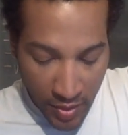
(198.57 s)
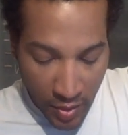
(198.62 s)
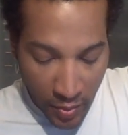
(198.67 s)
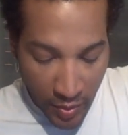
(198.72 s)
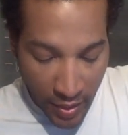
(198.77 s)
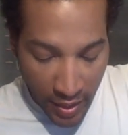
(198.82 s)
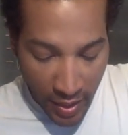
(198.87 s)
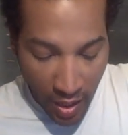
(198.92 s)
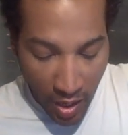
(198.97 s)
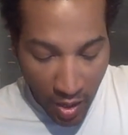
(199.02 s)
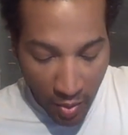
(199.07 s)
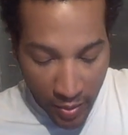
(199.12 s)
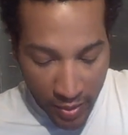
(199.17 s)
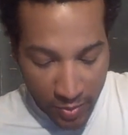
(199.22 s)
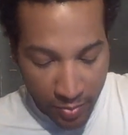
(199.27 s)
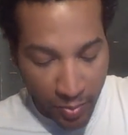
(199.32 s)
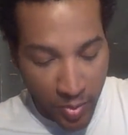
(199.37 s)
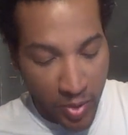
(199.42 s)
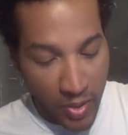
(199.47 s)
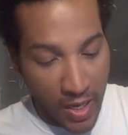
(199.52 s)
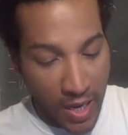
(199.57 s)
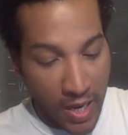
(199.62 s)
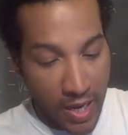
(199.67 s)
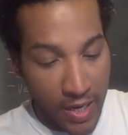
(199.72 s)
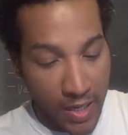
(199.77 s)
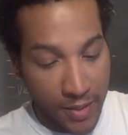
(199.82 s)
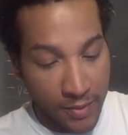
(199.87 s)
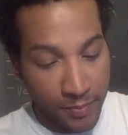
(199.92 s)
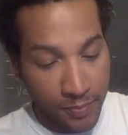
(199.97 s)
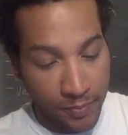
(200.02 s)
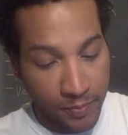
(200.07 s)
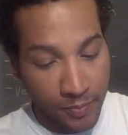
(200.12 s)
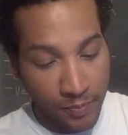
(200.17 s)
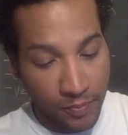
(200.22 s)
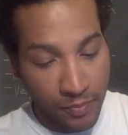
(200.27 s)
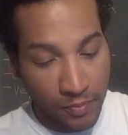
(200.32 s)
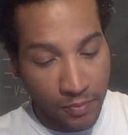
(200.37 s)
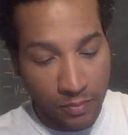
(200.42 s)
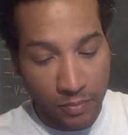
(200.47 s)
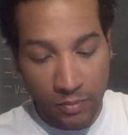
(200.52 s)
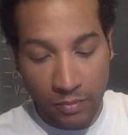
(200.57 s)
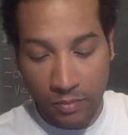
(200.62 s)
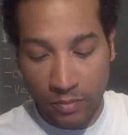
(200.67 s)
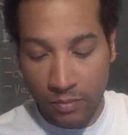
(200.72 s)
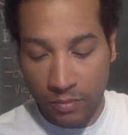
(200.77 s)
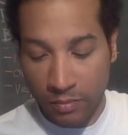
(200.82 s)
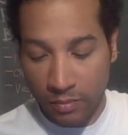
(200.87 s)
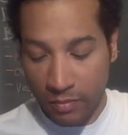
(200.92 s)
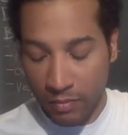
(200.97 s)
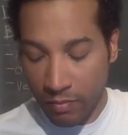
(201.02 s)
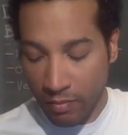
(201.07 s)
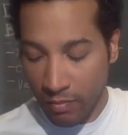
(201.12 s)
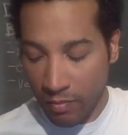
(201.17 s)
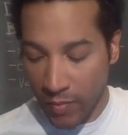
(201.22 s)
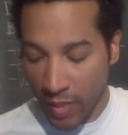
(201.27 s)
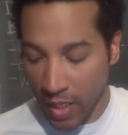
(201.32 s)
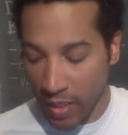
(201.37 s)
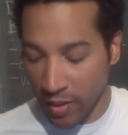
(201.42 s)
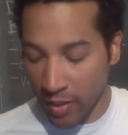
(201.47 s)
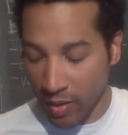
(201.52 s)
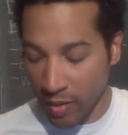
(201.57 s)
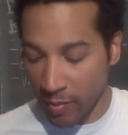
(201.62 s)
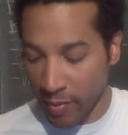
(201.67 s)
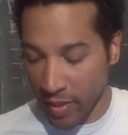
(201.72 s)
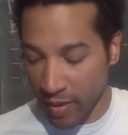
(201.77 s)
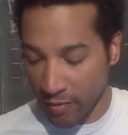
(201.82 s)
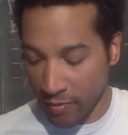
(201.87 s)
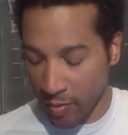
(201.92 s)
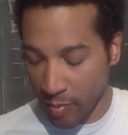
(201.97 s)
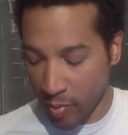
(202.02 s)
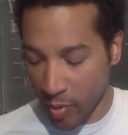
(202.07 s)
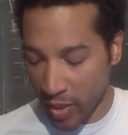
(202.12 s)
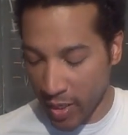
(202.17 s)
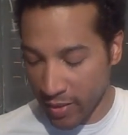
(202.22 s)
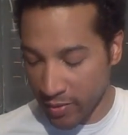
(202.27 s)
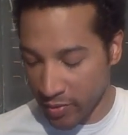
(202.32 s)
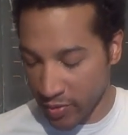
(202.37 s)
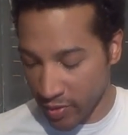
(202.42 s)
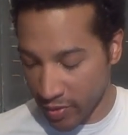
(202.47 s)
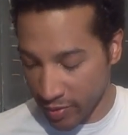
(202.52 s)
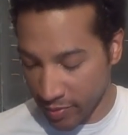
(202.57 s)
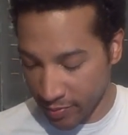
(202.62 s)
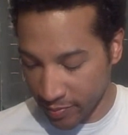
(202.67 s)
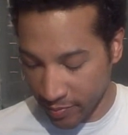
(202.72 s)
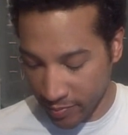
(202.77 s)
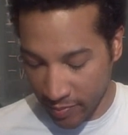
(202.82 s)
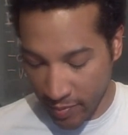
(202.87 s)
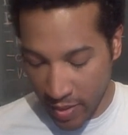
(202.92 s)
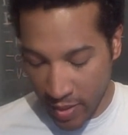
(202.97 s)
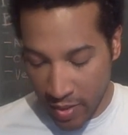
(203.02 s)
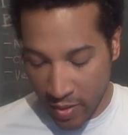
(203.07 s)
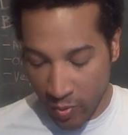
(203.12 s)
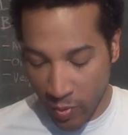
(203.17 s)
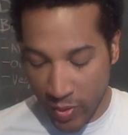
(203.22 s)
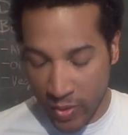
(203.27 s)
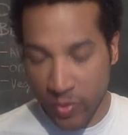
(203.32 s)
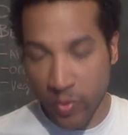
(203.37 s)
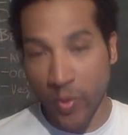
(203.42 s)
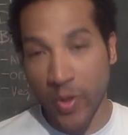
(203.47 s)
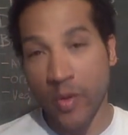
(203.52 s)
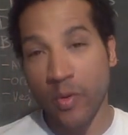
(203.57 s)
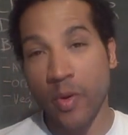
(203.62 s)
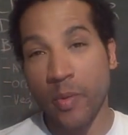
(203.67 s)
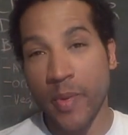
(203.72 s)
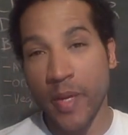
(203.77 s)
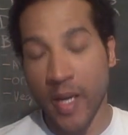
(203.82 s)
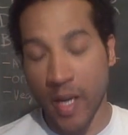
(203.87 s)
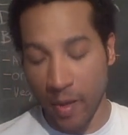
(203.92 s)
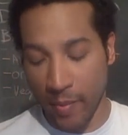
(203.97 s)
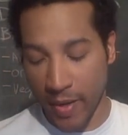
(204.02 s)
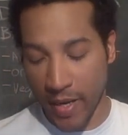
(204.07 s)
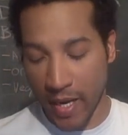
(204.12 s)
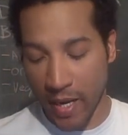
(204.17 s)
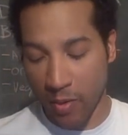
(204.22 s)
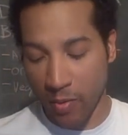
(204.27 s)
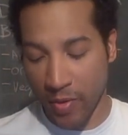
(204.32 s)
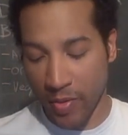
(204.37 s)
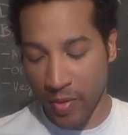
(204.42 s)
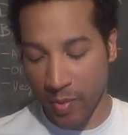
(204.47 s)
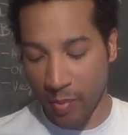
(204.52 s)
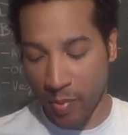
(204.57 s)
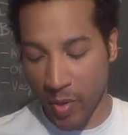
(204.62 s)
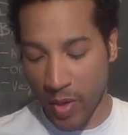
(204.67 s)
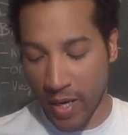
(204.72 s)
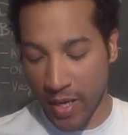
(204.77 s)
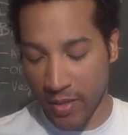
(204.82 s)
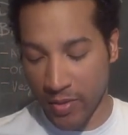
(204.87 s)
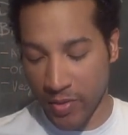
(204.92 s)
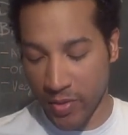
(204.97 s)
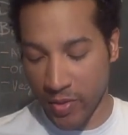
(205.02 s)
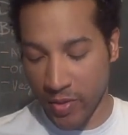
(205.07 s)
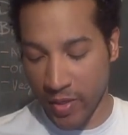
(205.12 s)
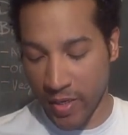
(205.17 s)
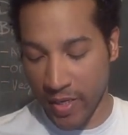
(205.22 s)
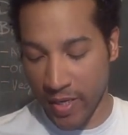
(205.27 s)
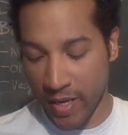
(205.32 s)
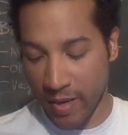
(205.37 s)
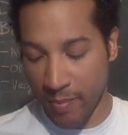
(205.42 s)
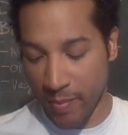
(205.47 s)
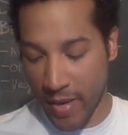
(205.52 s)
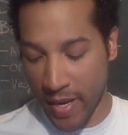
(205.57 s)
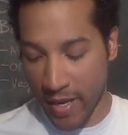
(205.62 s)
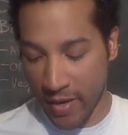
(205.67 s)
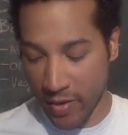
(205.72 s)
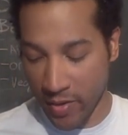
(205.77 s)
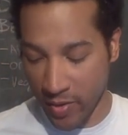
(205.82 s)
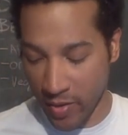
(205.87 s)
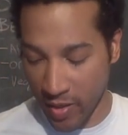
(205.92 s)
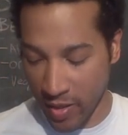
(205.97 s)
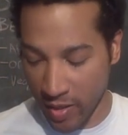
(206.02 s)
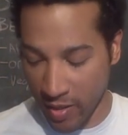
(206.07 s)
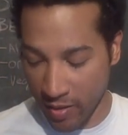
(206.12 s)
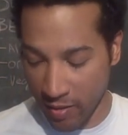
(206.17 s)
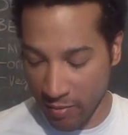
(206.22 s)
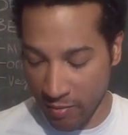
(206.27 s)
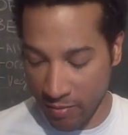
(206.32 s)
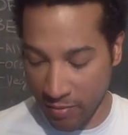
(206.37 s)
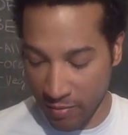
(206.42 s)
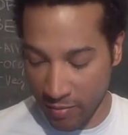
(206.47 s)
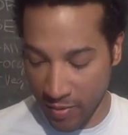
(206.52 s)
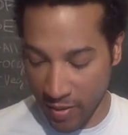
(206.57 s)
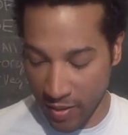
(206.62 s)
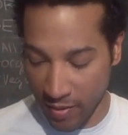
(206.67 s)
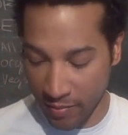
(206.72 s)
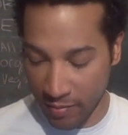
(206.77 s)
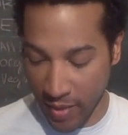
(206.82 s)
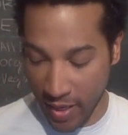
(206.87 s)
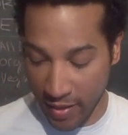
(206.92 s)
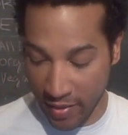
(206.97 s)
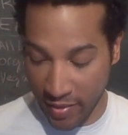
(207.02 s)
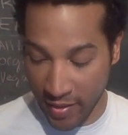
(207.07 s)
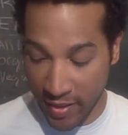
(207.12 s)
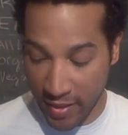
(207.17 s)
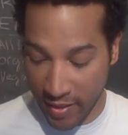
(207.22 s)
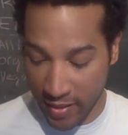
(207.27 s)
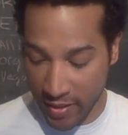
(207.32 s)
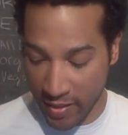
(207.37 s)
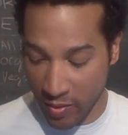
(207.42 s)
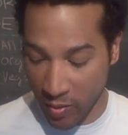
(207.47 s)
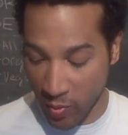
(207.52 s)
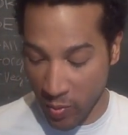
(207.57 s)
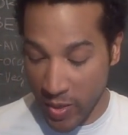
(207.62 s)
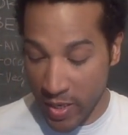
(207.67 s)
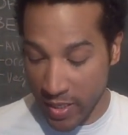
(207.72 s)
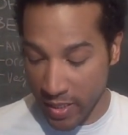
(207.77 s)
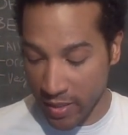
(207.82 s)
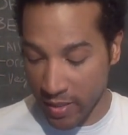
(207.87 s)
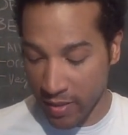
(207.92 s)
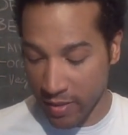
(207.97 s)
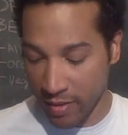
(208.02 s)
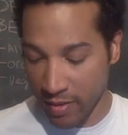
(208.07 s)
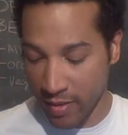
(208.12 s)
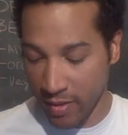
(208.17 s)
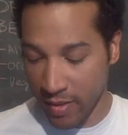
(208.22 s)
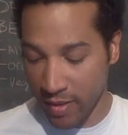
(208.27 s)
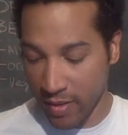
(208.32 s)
You can always put on a little bit of a bronzer, which we will be coming out with a bronzer in a matter of, I think, in a week.